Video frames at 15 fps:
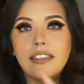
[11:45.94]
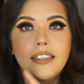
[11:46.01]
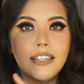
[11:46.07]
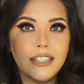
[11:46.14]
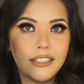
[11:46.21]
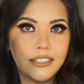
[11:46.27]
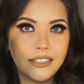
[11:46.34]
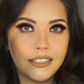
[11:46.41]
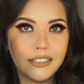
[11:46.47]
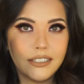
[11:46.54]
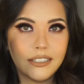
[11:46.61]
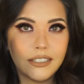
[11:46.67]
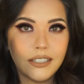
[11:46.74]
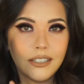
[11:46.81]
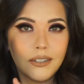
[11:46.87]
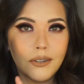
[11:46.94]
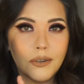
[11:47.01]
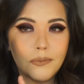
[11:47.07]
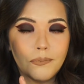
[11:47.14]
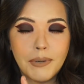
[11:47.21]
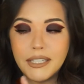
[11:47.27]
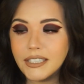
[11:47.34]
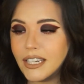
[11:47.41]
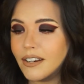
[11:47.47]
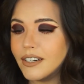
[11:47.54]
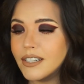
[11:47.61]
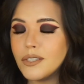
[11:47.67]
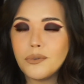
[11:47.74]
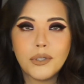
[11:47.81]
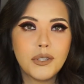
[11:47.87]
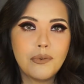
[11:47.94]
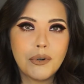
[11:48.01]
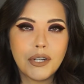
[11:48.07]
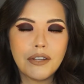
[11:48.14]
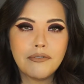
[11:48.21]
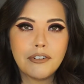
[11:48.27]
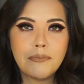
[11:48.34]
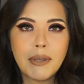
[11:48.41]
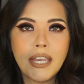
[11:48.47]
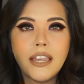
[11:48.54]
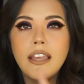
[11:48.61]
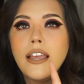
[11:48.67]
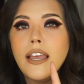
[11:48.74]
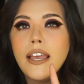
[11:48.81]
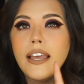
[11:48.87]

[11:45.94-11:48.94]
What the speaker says: this mascara is really working for me.